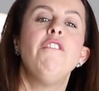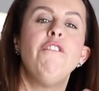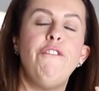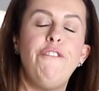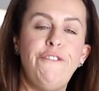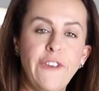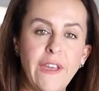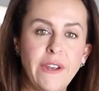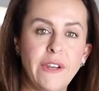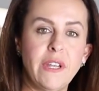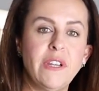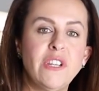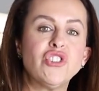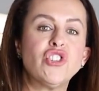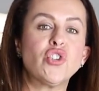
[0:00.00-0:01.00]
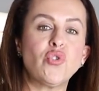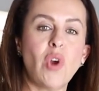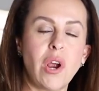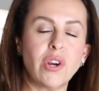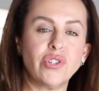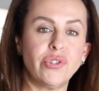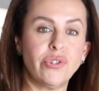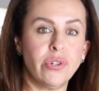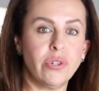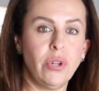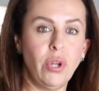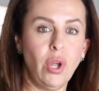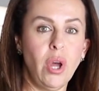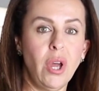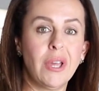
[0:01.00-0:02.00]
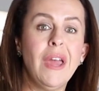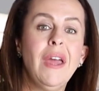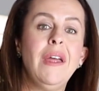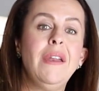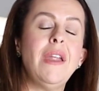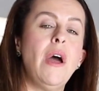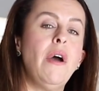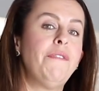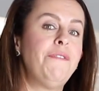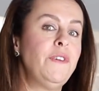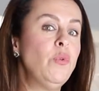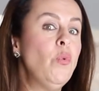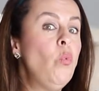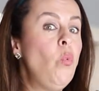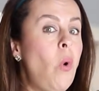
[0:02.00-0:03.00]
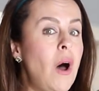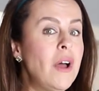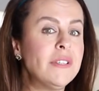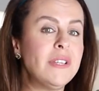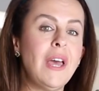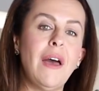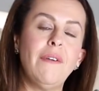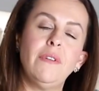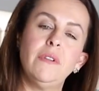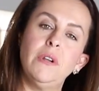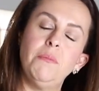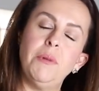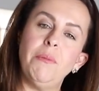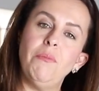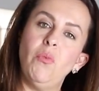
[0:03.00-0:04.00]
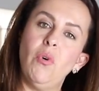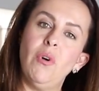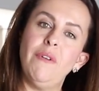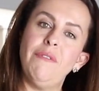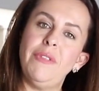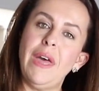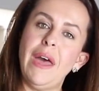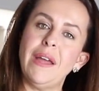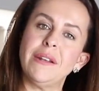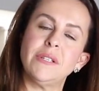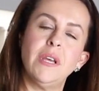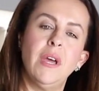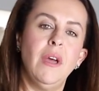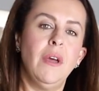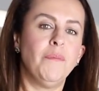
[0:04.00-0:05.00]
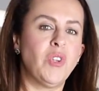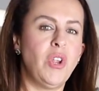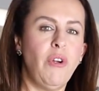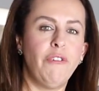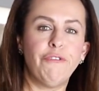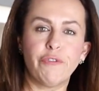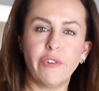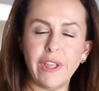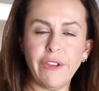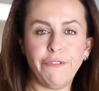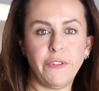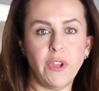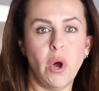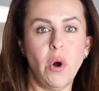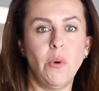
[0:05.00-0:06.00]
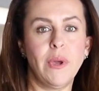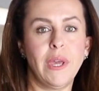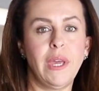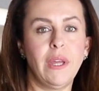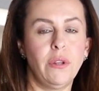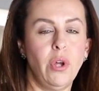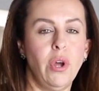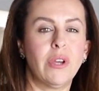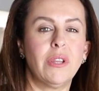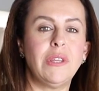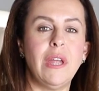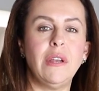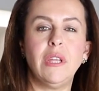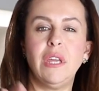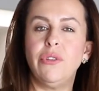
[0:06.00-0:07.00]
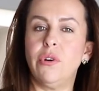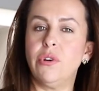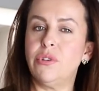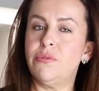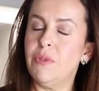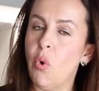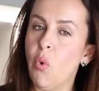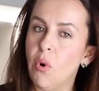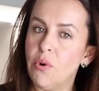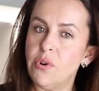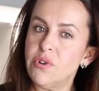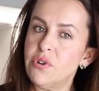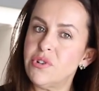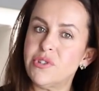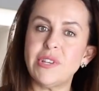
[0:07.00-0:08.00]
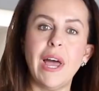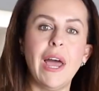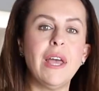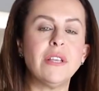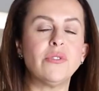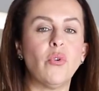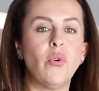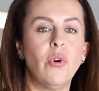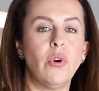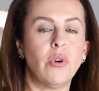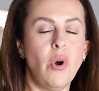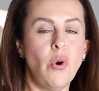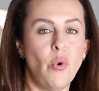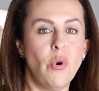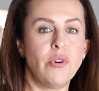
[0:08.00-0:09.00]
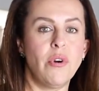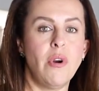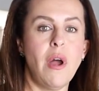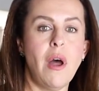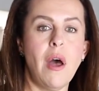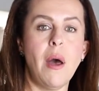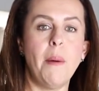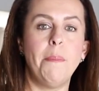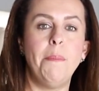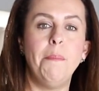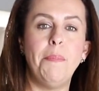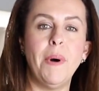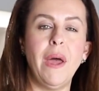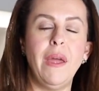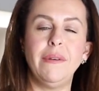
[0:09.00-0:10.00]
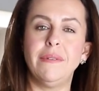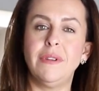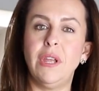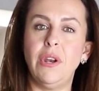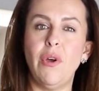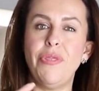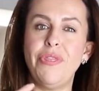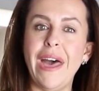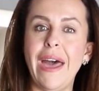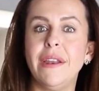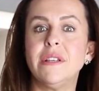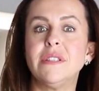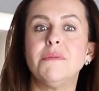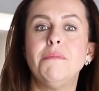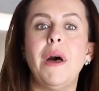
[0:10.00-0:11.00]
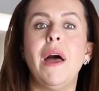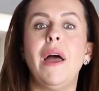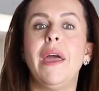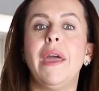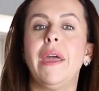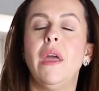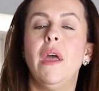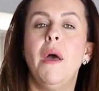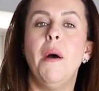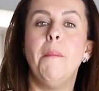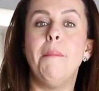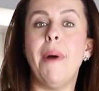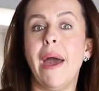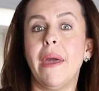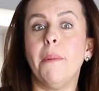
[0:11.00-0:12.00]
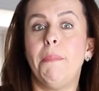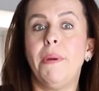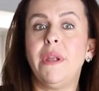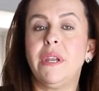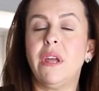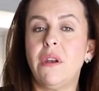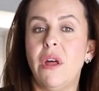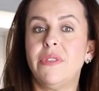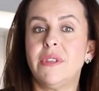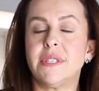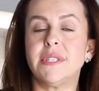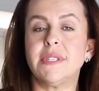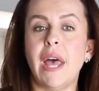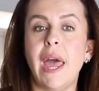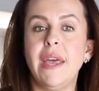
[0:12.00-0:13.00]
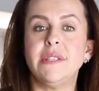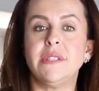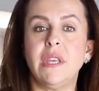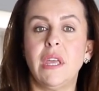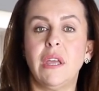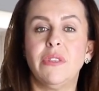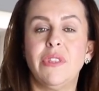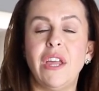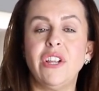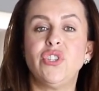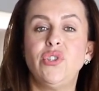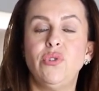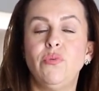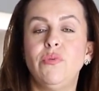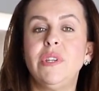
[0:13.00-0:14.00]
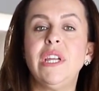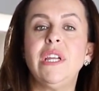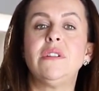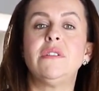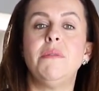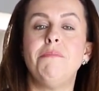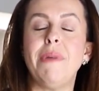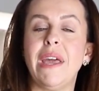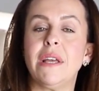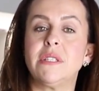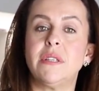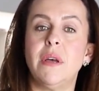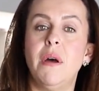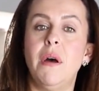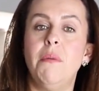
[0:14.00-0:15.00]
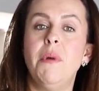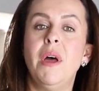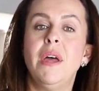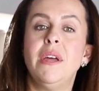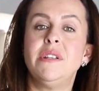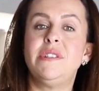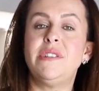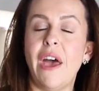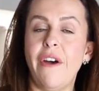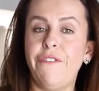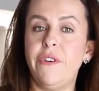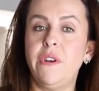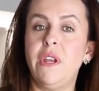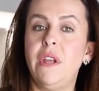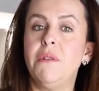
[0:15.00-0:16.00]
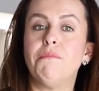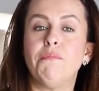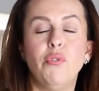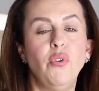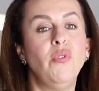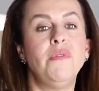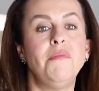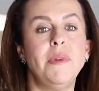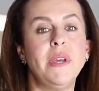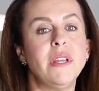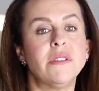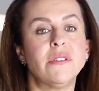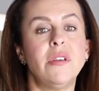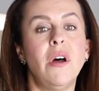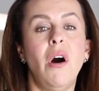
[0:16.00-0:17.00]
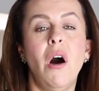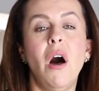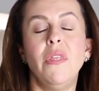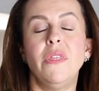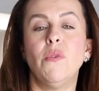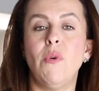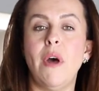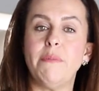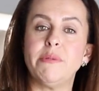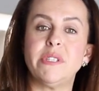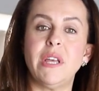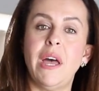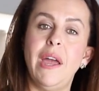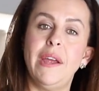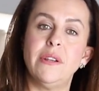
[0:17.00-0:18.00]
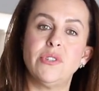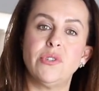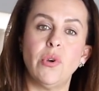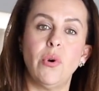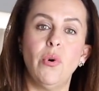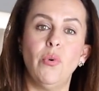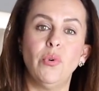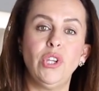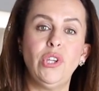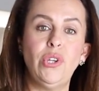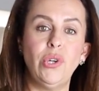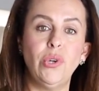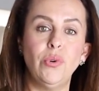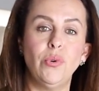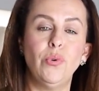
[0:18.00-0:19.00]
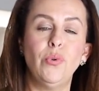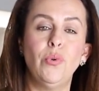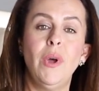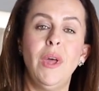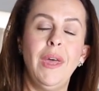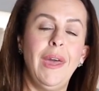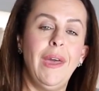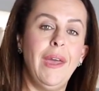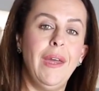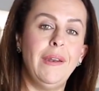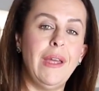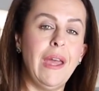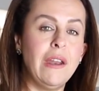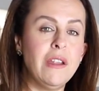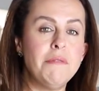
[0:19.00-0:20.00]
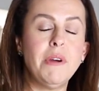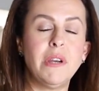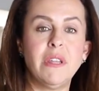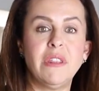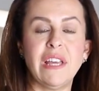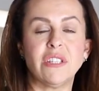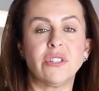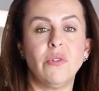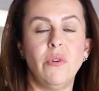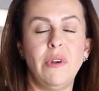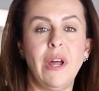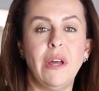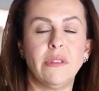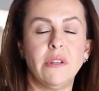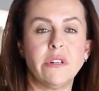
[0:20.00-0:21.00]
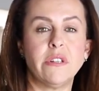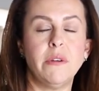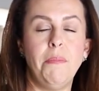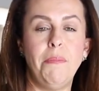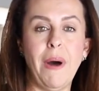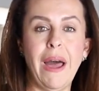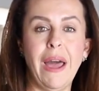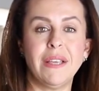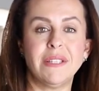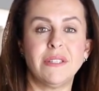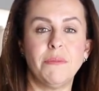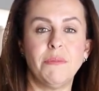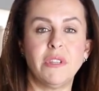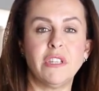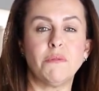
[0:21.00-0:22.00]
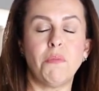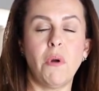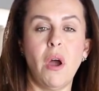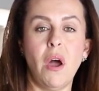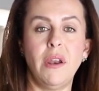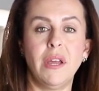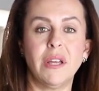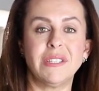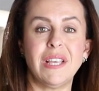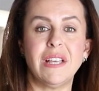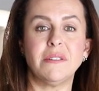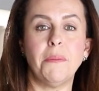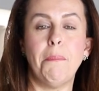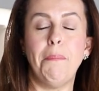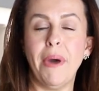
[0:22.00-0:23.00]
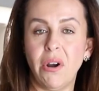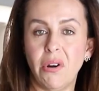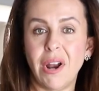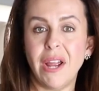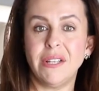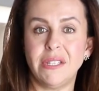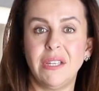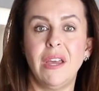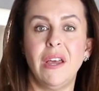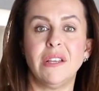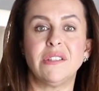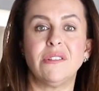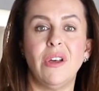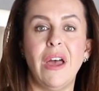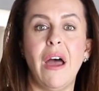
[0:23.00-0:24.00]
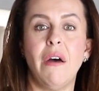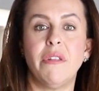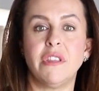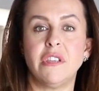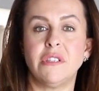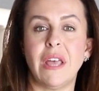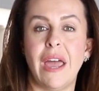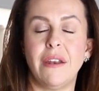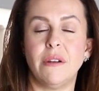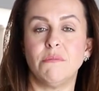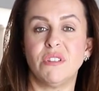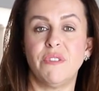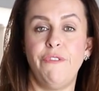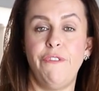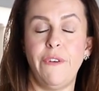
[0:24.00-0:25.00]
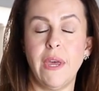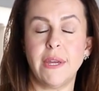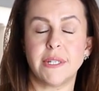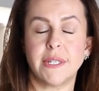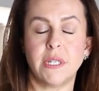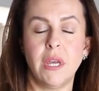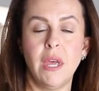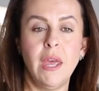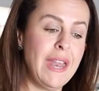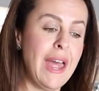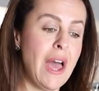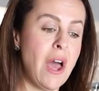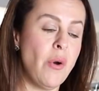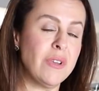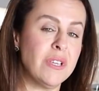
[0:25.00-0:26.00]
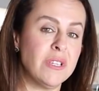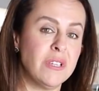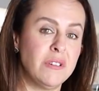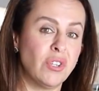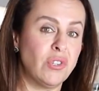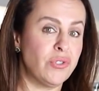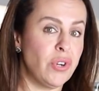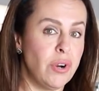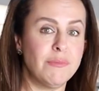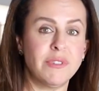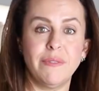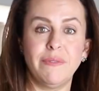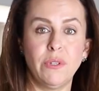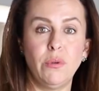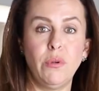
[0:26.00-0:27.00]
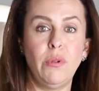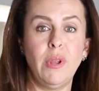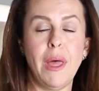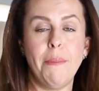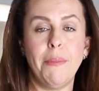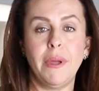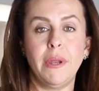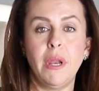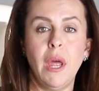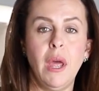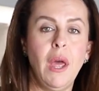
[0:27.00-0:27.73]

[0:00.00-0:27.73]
fitted and structured look. Now, if you want to have a little bit more of that, free flowy look, then either order your size or order up. But that is my opinion on the sizing. They do need to make some definite improvements on the website so you and anybody that's going out there to buy some of these products has a better idea as to how these items fit. Now, in terms of Lululemon,